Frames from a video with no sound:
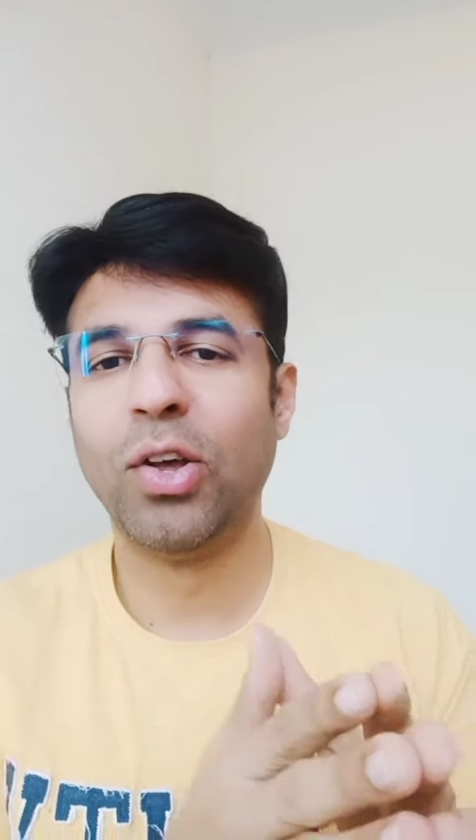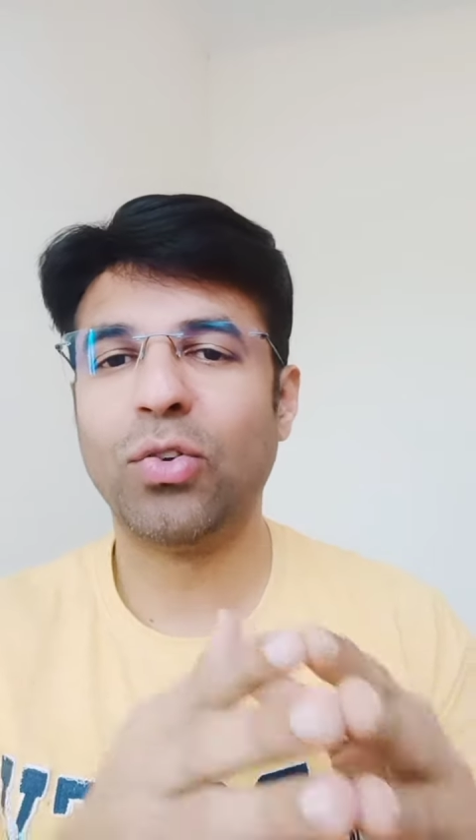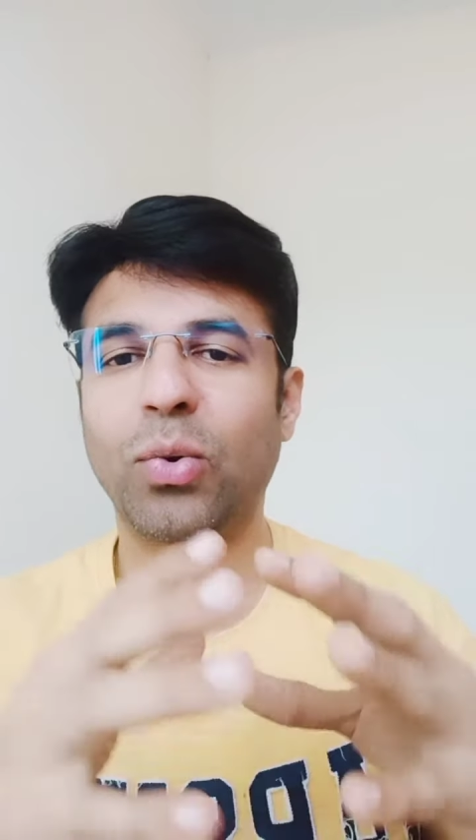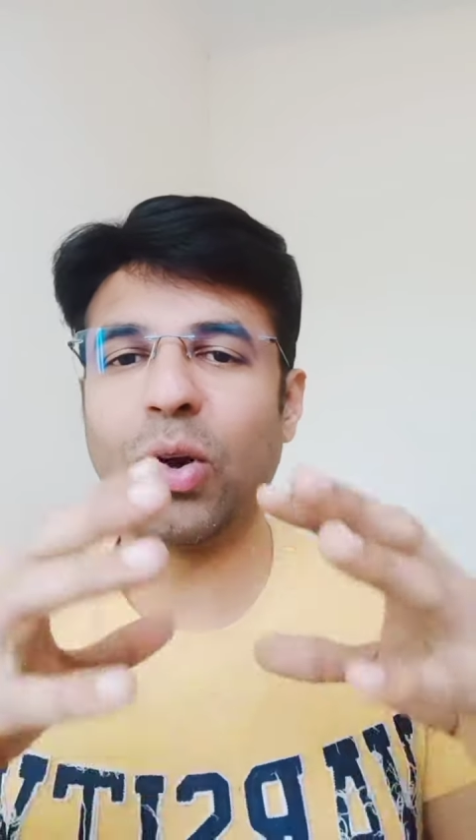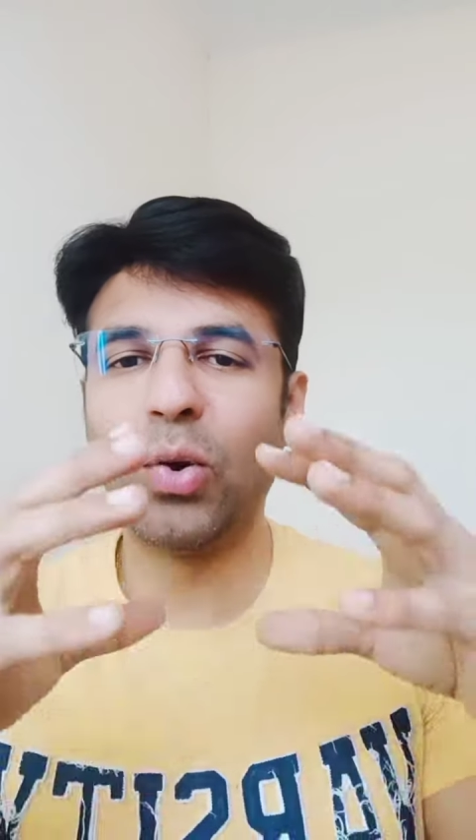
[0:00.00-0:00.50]

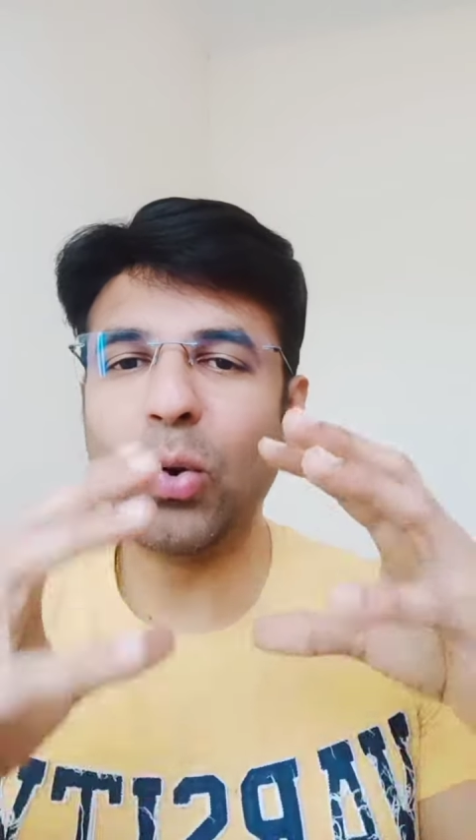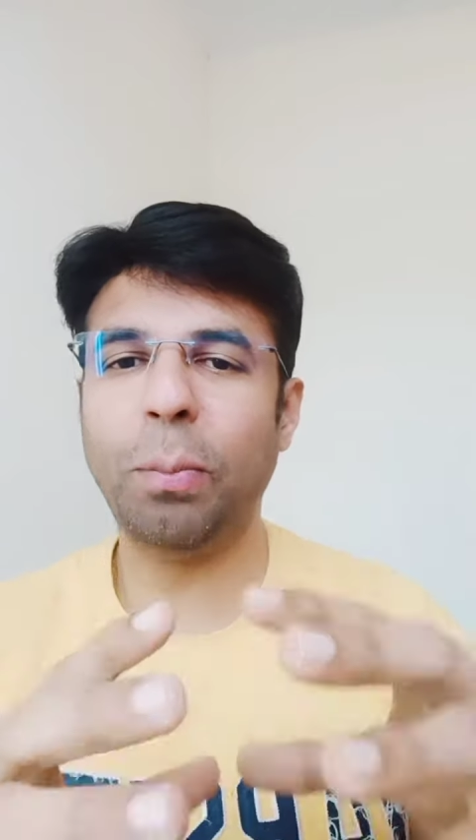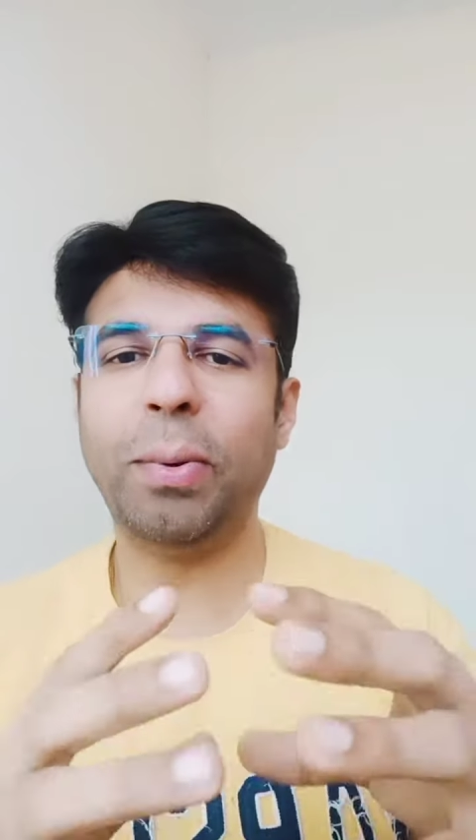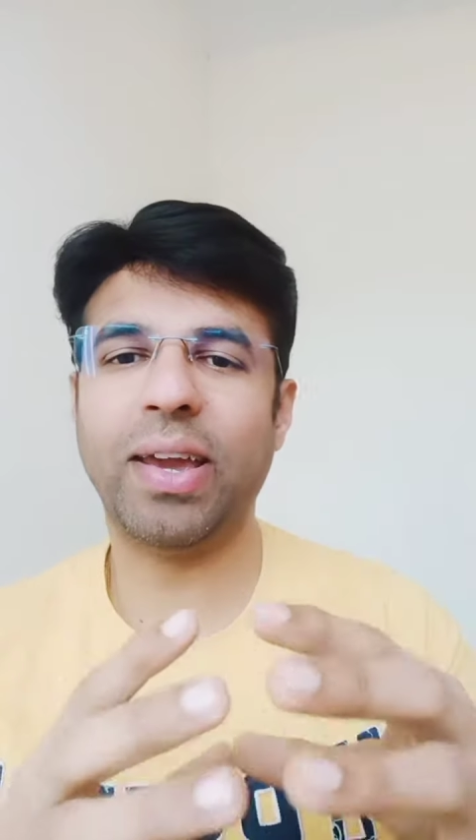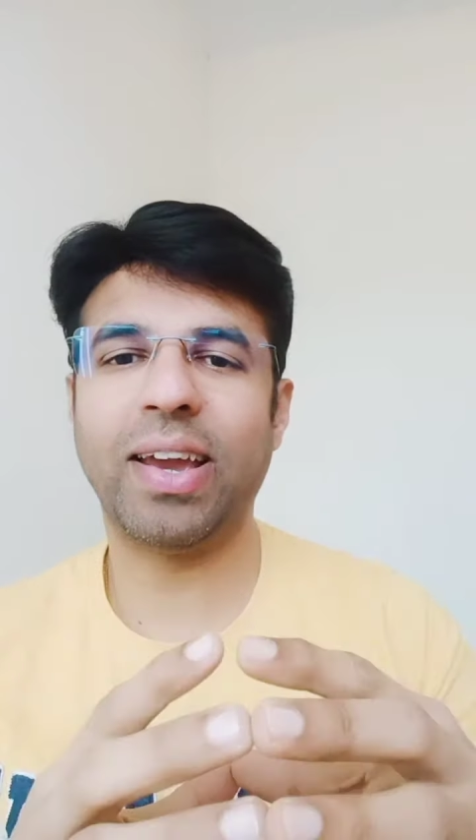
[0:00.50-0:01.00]
So
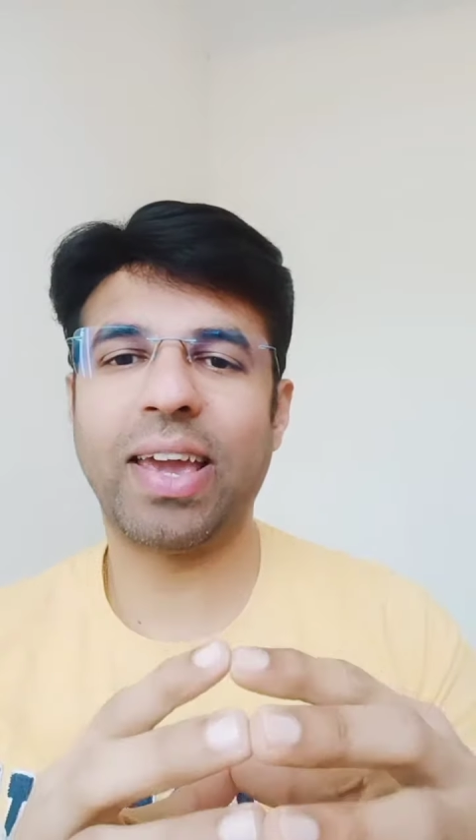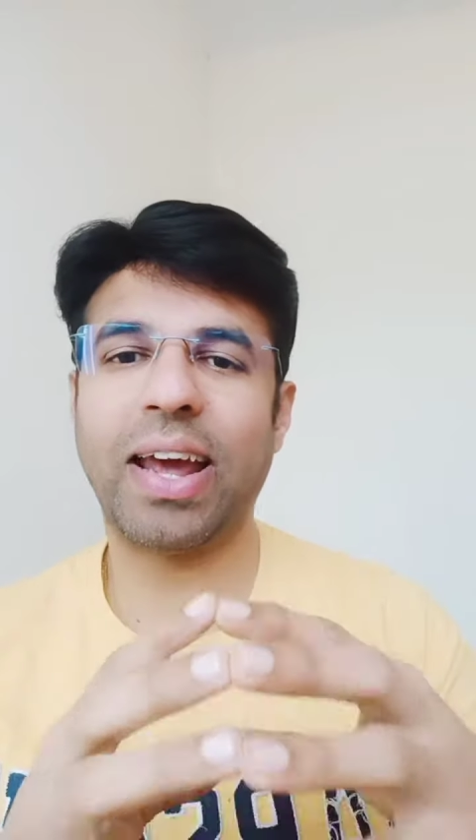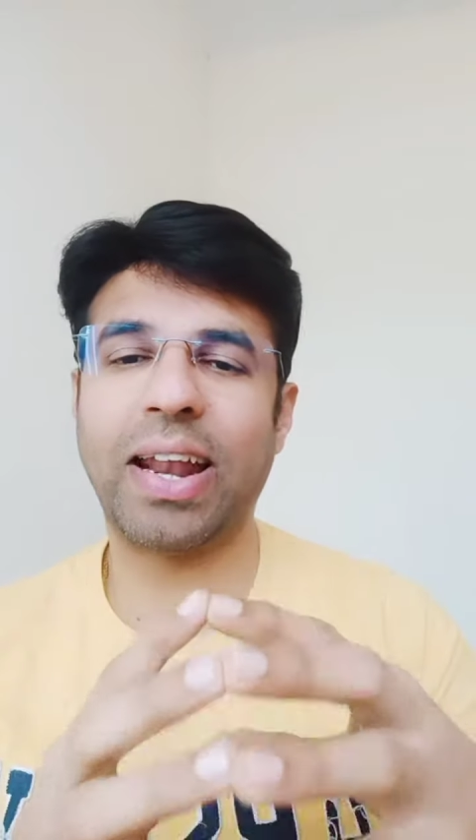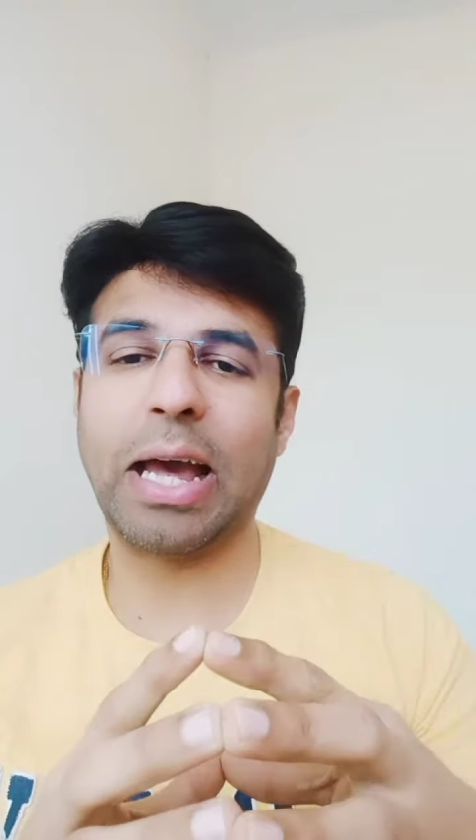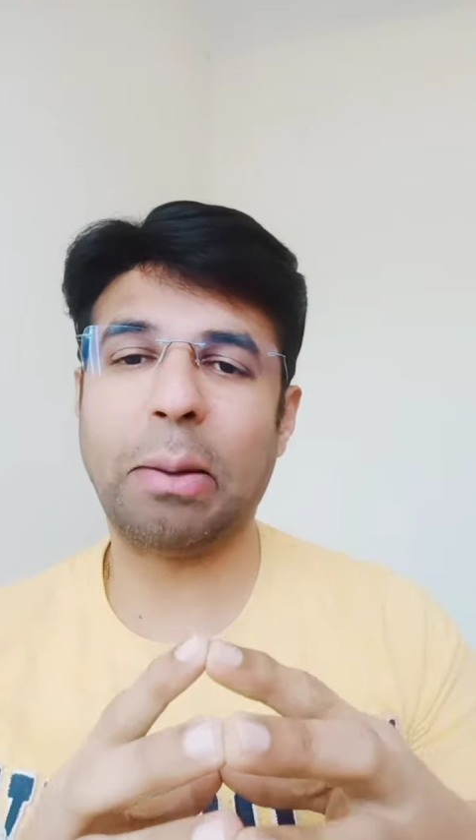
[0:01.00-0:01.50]
grouping
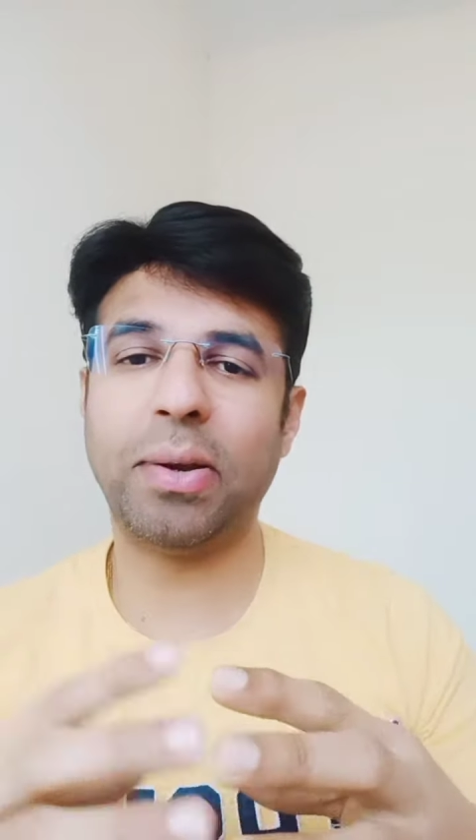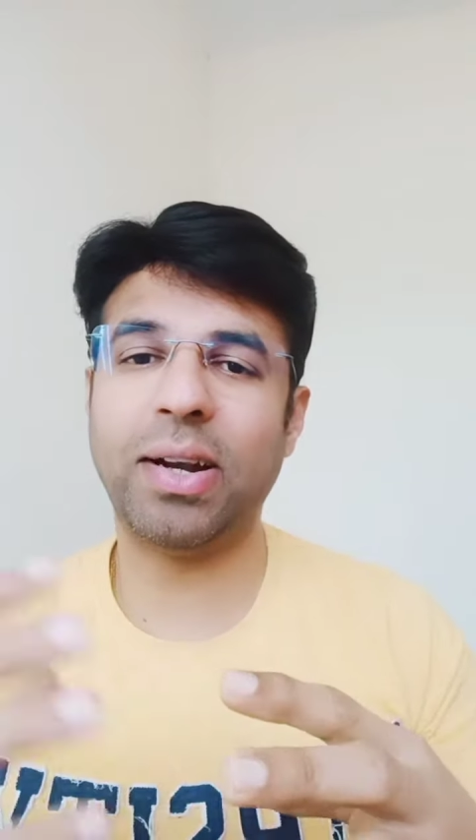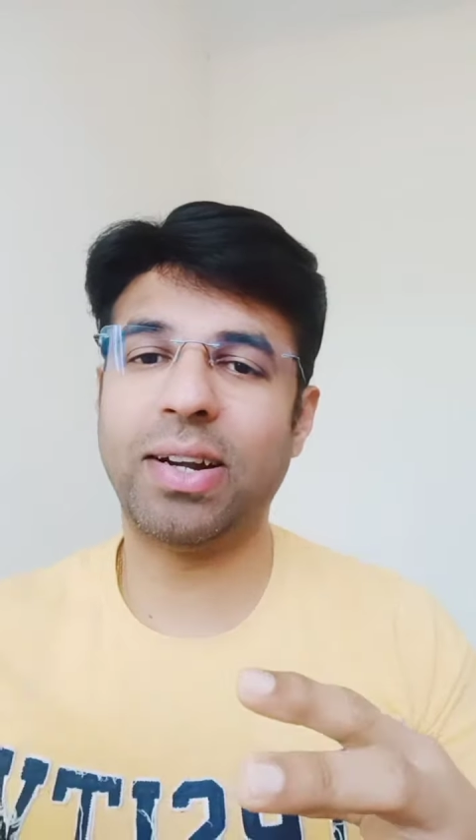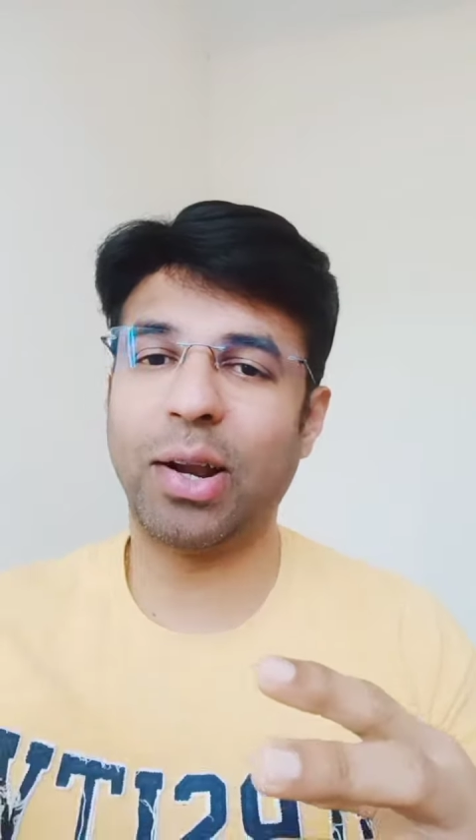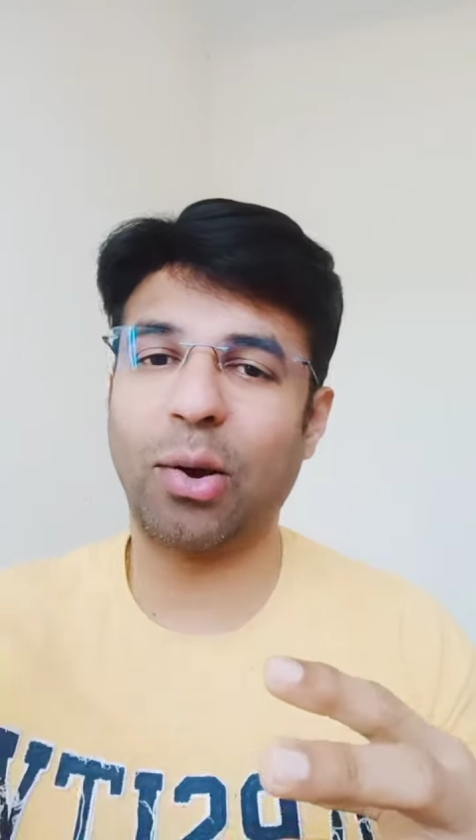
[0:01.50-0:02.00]
can happen at